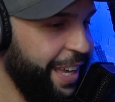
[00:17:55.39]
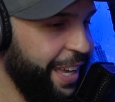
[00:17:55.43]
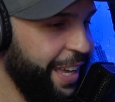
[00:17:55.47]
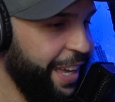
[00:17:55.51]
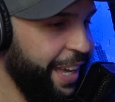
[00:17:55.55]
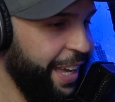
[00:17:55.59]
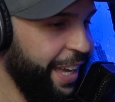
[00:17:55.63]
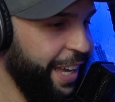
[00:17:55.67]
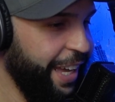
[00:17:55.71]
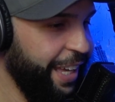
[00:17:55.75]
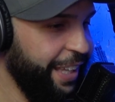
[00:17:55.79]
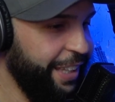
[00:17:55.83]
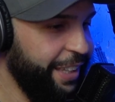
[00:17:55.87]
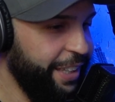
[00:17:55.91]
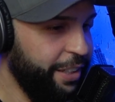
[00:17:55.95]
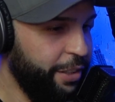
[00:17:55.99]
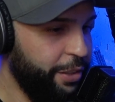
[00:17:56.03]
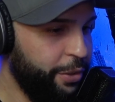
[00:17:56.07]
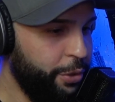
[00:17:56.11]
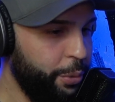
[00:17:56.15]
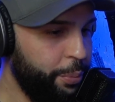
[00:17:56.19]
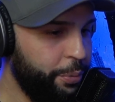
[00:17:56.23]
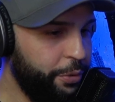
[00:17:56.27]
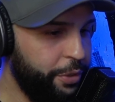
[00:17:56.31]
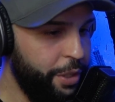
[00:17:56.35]
and the
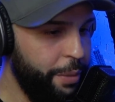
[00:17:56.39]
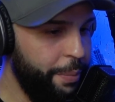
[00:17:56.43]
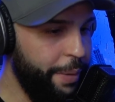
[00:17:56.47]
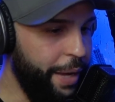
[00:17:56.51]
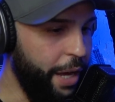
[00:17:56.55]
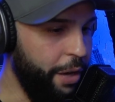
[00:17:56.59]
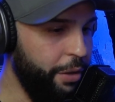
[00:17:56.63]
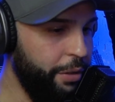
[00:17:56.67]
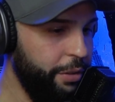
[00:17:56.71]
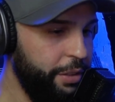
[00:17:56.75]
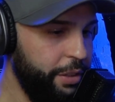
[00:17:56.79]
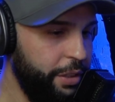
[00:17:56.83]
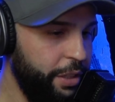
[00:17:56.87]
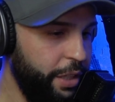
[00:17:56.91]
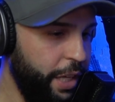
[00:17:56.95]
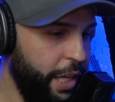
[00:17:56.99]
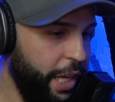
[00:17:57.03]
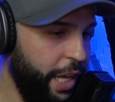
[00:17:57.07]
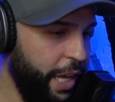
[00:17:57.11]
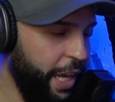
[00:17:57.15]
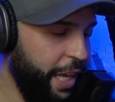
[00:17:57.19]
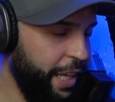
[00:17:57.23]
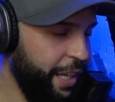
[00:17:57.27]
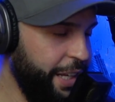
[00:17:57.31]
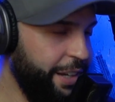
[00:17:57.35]
groups come out,
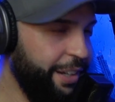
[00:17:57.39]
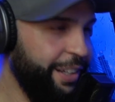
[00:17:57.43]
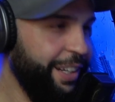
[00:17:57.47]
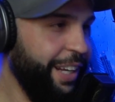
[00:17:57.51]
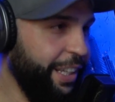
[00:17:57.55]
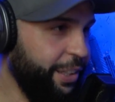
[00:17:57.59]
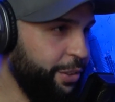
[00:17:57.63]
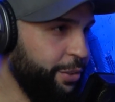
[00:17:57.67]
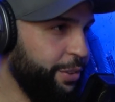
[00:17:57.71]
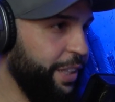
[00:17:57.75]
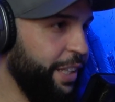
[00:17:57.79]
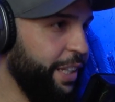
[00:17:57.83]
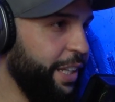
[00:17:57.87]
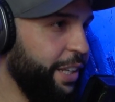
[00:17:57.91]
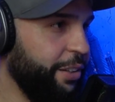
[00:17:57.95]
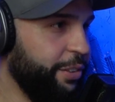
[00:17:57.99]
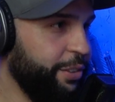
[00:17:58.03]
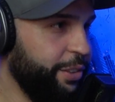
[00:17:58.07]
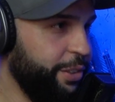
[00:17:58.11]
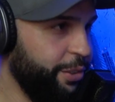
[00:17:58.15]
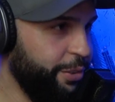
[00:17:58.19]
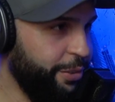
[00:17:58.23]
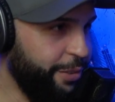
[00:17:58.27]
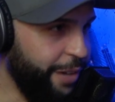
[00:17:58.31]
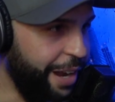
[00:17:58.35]
and they're like you said,
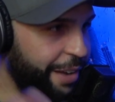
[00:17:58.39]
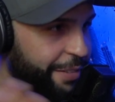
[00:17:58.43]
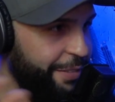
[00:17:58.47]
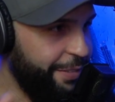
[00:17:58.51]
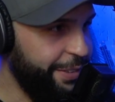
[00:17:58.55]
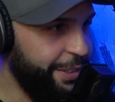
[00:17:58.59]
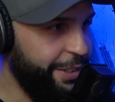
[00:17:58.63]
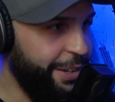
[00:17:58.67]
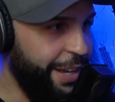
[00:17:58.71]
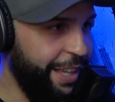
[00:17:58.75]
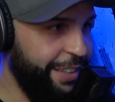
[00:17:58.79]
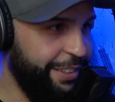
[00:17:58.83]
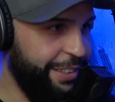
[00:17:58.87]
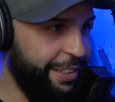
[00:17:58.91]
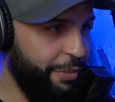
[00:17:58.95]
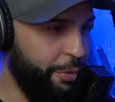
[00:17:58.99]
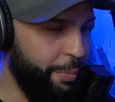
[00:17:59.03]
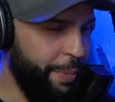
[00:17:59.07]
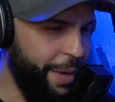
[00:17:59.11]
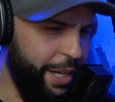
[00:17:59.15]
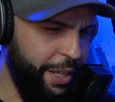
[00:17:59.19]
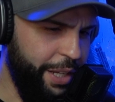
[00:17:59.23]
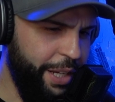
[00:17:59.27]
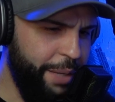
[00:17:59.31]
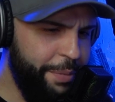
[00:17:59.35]
they'll ask
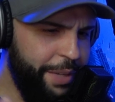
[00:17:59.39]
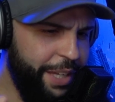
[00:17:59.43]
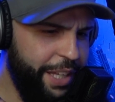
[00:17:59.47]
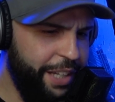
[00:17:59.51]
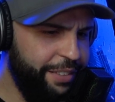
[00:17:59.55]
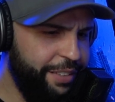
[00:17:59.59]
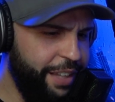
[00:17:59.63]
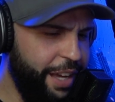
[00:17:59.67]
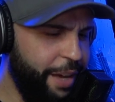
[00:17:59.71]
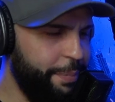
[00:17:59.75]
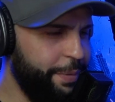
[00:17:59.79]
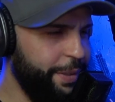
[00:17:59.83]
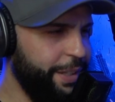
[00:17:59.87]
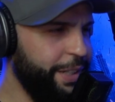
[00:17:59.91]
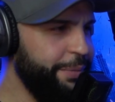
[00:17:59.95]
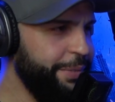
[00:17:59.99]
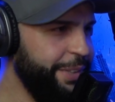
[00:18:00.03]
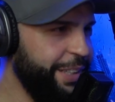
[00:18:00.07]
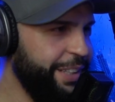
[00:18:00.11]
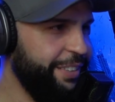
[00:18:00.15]
everybody, let me get a topic,